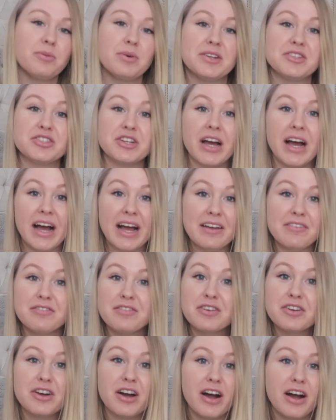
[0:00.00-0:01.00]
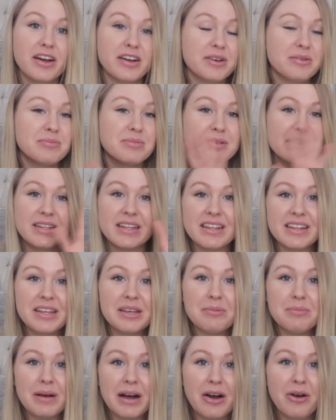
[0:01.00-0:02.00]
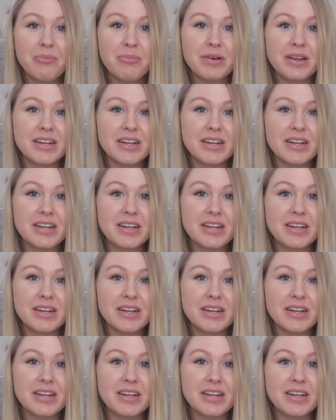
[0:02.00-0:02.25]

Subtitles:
which I forgot completely about,